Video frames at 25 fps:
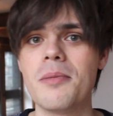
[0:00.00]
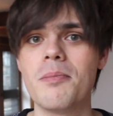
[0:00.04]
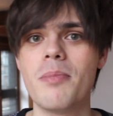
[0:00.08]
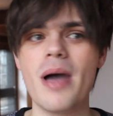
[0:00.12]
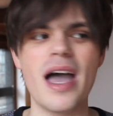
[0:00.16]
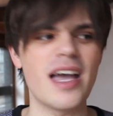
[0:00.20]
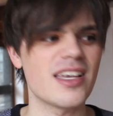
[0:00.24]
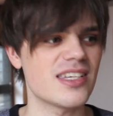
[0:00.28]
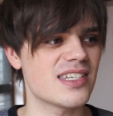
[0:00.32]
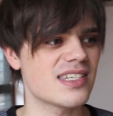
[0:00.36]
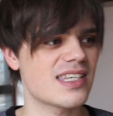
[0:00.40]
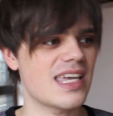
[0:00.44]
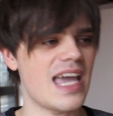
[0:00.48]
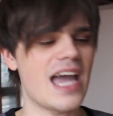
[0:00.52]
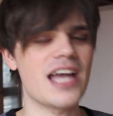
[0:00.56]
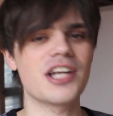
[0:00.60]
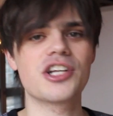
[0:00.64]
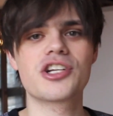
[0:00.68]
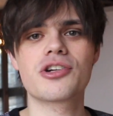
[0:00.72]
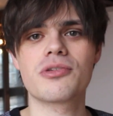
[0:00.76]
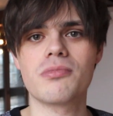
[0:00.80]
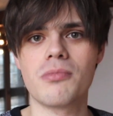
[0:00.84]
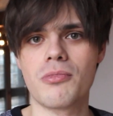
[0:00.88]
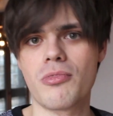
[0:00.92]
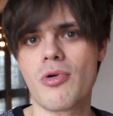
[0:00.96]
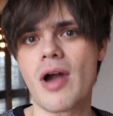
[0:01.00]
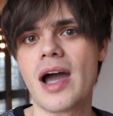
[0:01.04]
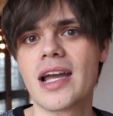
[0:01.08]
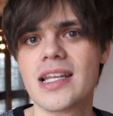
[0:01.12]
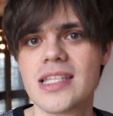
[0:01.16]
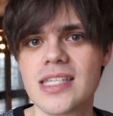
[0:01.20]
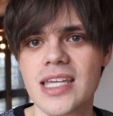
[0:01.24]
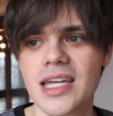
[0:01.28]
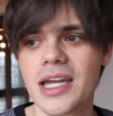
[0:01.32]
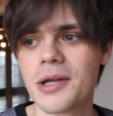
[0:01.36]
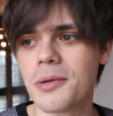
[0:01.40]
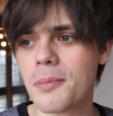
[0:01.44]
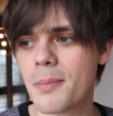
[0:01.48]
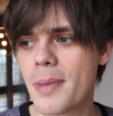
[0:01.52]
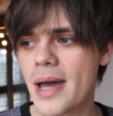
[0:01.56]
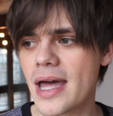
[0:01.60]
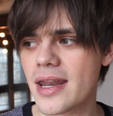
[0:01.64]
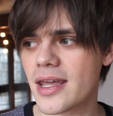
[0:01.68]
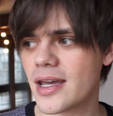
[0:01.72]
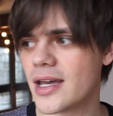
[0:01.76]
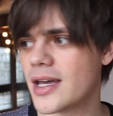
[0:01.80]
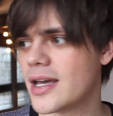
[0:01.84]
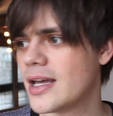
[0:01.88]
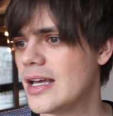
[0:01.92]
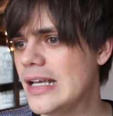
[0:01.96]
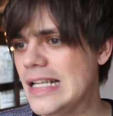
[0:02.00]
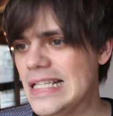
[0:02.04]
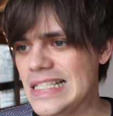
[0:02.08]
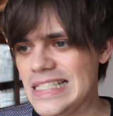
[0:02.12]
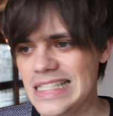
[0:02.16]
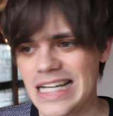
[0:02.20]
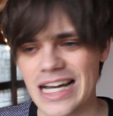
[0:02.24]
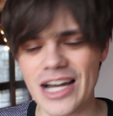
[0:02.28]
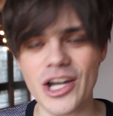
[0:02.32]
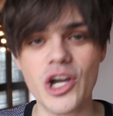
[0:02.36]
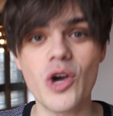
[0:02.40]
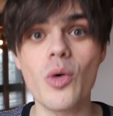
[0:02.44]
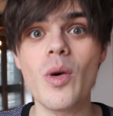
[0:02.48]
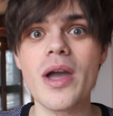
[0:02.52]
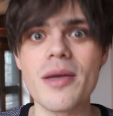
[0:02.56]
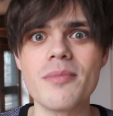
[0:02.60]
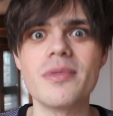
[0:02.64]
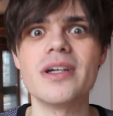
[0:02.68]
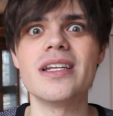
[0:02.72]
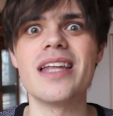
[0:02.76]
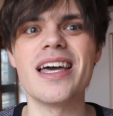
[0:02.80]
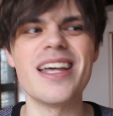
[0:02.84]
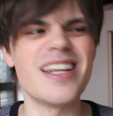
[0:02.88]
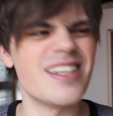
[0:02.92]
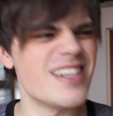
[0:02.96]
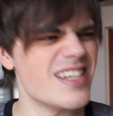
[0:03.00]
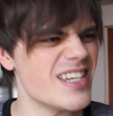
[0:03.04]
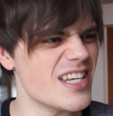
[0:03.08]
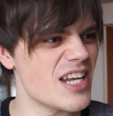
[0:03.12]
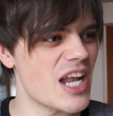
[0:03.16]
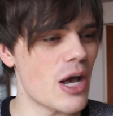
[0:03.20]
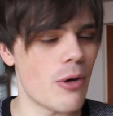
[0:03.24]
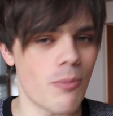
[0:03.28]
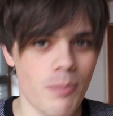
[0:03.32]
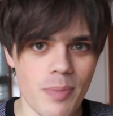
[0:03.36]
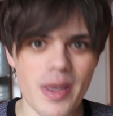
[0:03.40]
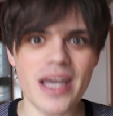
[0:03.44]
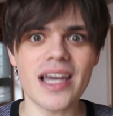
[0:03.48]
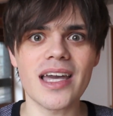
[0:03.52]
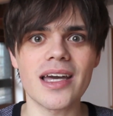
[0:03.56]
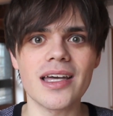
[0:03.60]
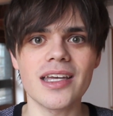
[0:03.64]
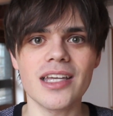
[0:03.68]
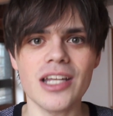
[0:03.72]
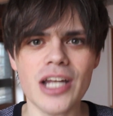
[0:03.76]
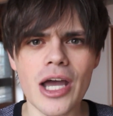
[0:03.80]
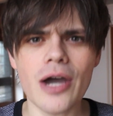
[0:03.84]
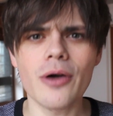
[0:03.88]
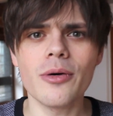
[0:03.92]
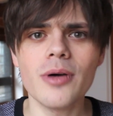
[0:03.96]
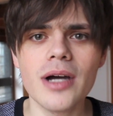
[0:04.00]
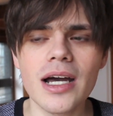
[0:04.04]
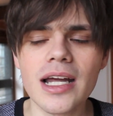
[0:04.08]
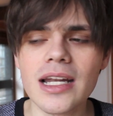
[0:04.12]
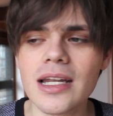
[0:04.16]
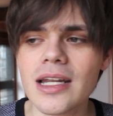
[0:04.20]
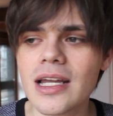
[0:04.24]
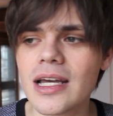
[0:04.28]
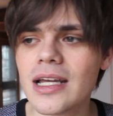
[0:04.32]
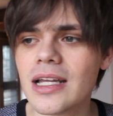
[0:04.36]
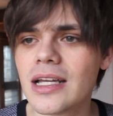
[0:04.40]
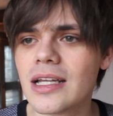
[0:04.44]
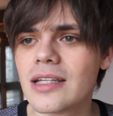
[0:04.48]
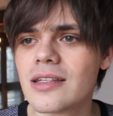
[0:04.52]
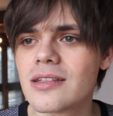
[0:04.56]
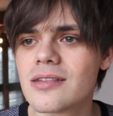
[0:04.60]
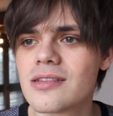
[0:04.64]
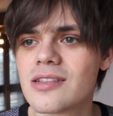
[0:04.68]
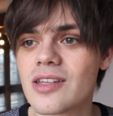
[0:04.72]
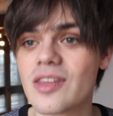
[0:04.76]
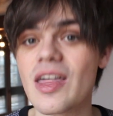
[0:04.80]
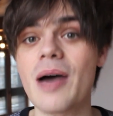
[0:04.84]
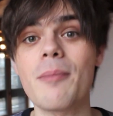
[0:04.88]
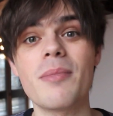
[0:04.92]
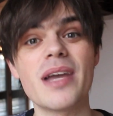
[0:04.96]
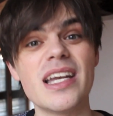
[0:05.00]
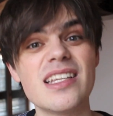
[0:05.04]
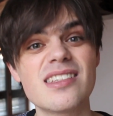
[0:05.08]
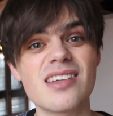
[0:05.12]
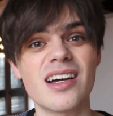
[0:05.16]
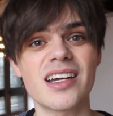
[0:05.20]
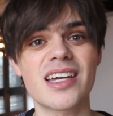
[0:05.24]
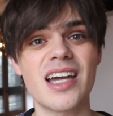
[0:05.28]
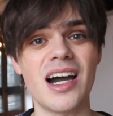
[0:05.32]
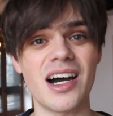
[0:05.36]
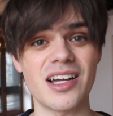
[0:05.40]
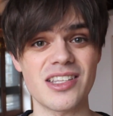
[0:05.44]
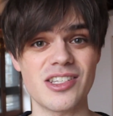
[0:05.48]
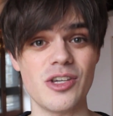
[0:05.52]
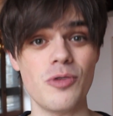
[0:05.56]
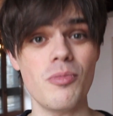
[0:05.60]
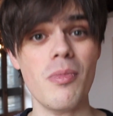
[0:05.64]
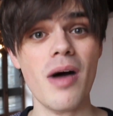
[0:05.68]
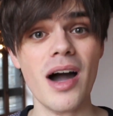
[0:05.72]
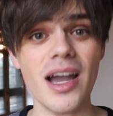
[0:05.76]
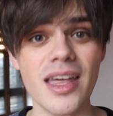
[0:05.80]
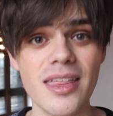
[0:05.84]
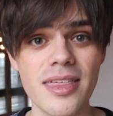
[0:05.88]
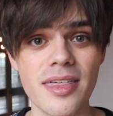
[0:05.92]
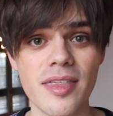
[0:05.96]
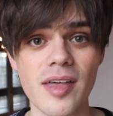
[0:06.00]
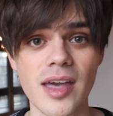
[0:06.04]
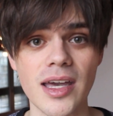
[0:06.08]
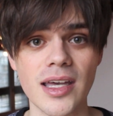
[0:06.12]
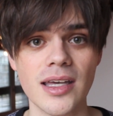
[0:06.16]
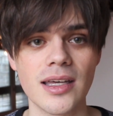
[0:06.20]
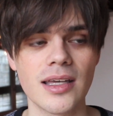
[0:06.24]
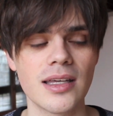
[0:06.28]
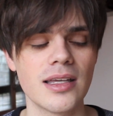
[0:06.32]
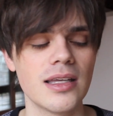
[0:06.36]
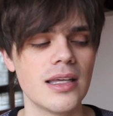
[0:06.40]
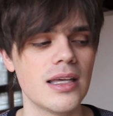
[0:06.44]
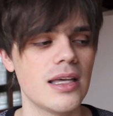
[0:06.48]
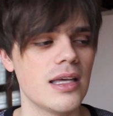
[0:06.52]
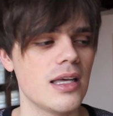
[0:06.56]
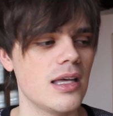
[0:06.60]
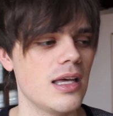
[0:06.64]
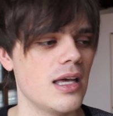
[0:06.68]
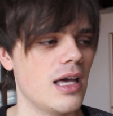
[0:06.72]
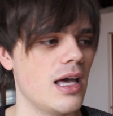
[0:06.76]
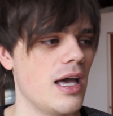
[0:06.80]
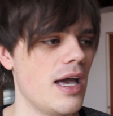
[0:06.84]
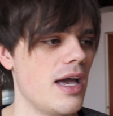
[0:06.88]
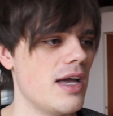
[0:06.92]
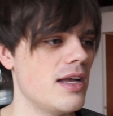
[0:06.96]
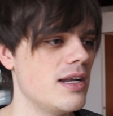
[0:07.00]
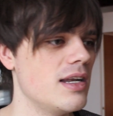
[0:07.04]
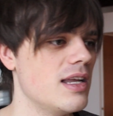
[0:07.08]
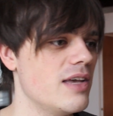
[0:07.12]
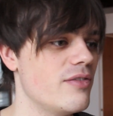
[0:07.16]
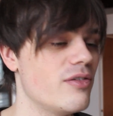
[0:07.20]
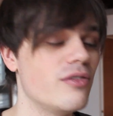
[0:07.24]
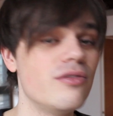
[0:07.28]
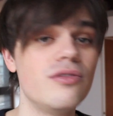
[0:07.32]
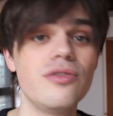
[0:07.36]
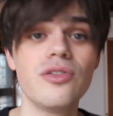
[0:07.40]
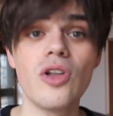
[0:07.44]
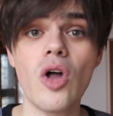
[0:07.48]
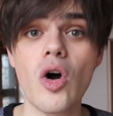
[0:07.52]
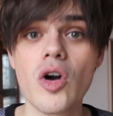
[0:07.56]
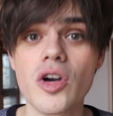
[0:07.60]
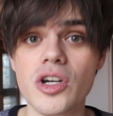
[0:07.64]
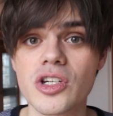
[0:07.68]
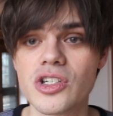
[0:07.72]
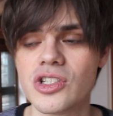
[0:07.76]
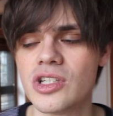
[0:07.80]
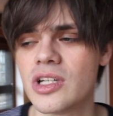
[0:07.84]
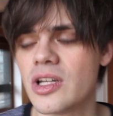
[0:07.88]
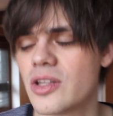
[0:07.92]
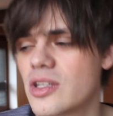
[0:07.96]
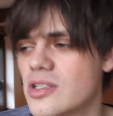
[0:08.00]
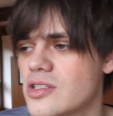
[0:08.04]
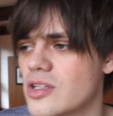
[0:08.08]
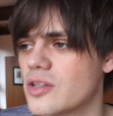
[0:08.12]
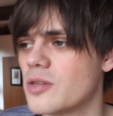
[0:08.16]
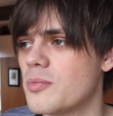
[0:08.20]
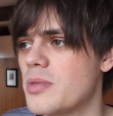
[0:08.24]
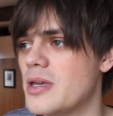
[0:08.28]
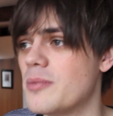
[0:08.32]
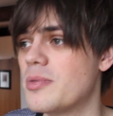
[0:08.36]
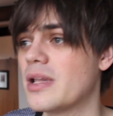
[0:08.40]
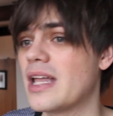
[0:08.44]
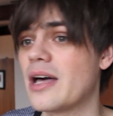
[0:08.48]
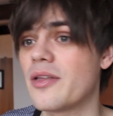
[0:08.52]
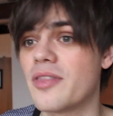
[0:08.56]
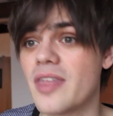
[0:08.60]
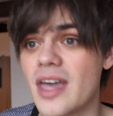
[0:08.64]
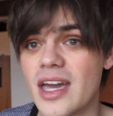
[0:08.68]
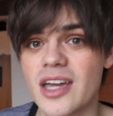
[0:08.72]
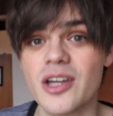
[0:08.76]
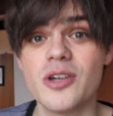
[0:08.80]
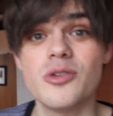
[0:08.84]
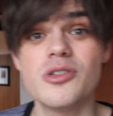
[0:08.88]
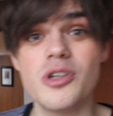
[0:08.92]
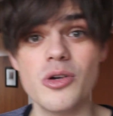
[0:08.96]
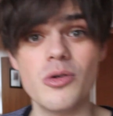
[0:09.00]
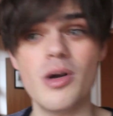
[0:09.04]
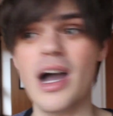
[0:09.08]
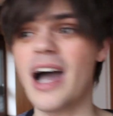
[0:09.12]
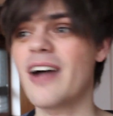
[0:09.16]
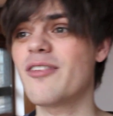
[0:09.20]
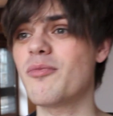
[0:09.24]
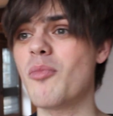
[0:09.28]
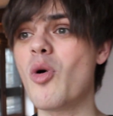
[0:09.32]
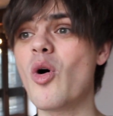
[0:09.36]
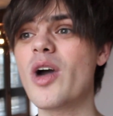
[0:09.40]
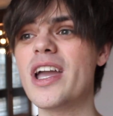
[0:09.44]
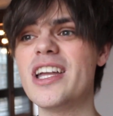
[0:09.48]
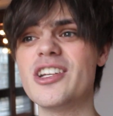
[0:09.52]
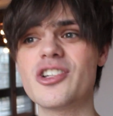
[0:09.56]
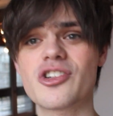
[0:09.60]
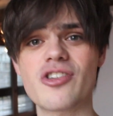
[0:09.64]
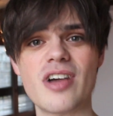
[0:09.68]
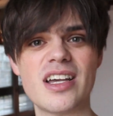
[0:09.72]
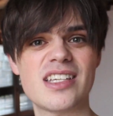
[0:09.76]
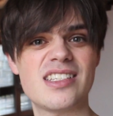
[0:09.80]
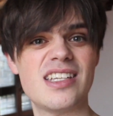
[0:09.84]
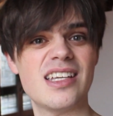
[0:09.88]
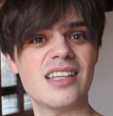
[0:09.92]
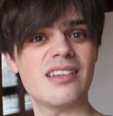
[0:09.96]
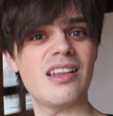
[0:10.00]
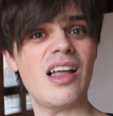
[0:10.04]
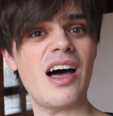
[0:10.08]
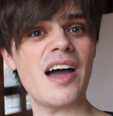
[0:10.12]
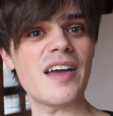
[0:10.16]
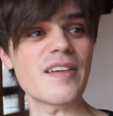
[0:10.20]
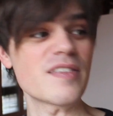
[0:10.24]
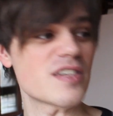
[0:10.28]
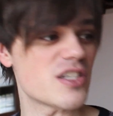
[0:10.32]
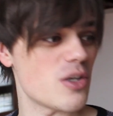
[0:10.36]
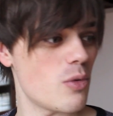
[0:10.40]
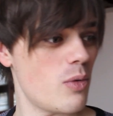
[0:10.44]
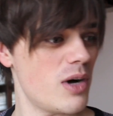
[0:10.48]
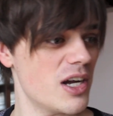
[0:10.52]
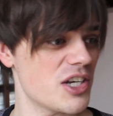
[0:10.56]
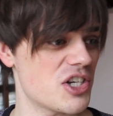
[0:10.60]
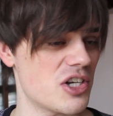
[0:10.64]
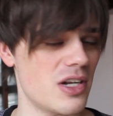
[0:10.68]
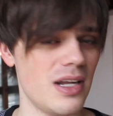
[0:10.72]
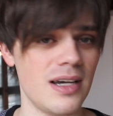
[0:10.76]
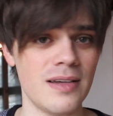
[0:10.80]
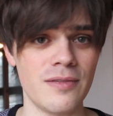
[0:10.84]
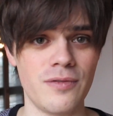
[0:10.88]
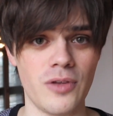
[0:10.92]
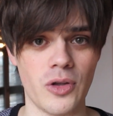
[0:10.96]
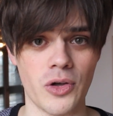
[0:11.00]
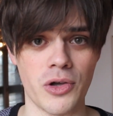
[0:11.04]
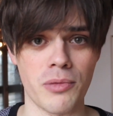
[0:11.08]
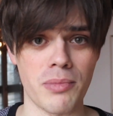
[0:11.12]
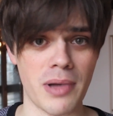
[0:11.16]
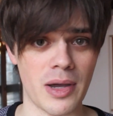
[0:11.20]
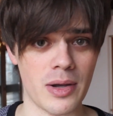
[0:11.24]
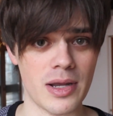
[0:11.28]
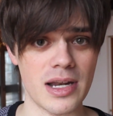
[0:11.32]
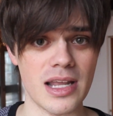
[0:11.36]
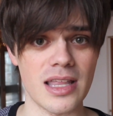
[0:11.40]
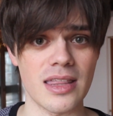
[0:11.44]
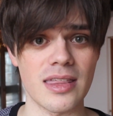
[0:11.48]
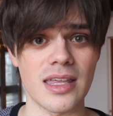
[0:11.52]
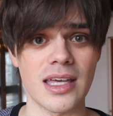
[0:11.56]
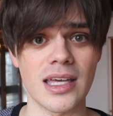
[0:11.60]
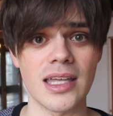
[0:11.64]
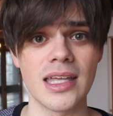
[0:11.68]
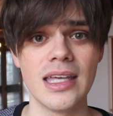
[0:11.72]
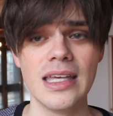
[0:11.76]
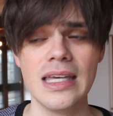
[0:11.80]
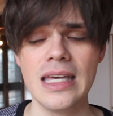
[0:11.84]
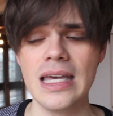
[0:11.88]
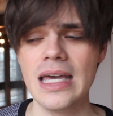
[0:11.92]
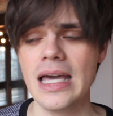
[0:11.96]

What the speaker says: better sketch writing and better equipment and, you know, bigger, you know, and so that means I can't do my thing. And even vlogs, you know, there's other people out there who have more interesting lives, so why should I vlog about anything?